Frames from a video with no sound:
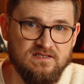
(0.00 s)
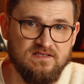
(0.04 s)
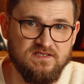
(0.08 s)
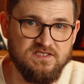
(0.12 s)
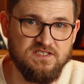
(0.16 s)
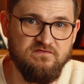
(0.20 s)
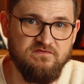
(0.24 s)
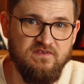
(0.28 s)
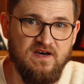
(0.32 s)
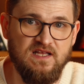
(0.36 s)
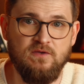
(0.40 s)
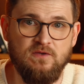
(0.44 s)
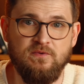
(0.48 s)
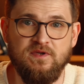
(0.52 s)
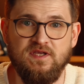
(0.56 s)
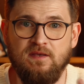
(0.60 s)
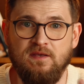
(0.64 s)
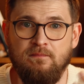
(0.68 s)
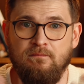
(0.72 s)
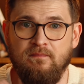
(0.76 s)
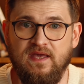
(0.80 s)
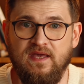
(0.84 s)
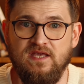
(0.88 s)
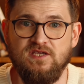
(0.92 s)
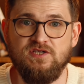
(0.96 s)
following a
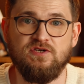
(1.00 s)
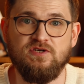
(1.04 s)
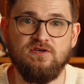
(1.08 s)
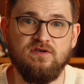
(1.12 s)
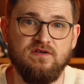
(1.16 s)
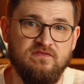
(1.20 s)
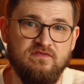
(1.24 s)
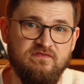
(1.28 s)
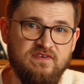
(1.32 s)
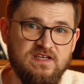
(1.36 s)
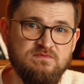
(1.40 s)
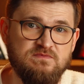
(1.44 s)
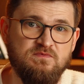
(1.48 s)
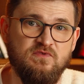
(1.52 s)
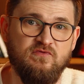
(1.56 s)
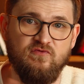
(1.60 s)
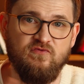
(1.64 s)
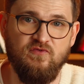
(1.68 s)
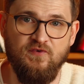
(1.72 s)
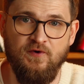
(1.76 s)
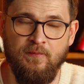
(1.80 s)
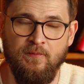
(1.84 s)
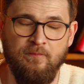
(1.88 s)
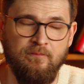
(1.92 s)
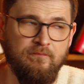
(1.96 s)
major investment
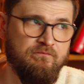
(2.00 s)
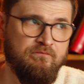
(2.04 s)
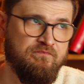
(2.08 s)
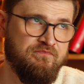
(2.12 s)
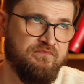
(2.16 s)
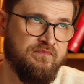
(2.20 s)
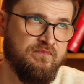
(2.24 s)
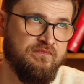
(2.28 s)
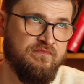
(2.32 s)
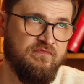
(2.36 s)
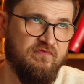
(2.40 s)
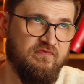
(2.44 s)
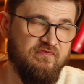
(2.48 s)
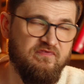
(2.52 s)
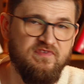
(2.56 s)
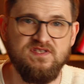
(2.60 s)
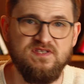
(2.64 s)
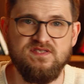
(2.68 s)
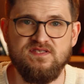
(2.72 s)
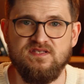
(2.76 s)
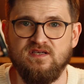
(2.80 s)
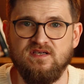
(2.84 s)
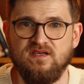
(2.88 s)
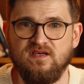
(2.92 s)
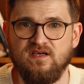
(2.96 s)
from
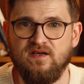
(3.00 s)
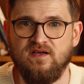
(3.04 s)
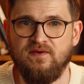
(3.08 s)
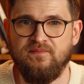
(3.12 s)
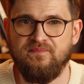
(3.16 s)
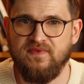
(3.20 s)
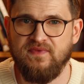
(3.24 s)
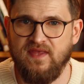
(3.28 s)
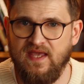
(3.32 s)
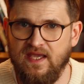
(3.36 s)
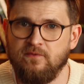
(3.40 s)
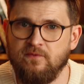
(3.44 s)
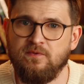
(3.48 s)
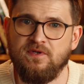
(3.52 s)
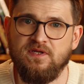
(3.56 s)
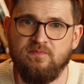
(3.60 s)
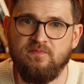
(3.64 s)
Vista equity